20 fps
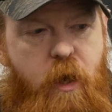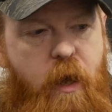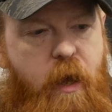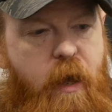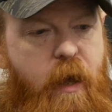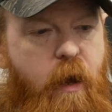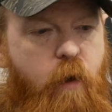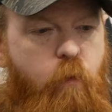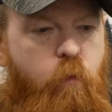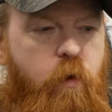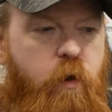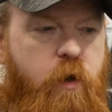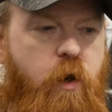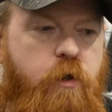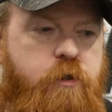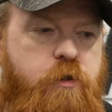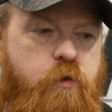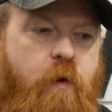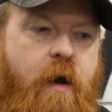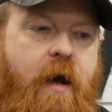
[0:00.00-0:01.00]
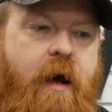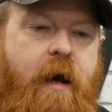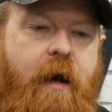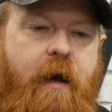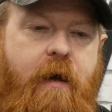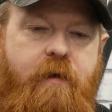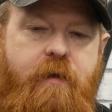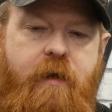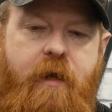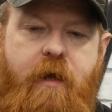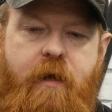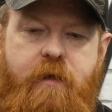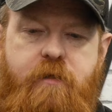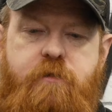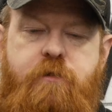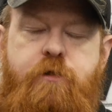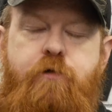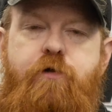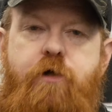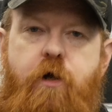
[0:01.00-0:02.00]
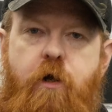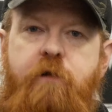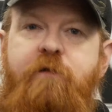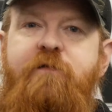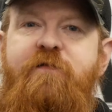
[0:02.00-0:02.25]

We'll go to our pseudo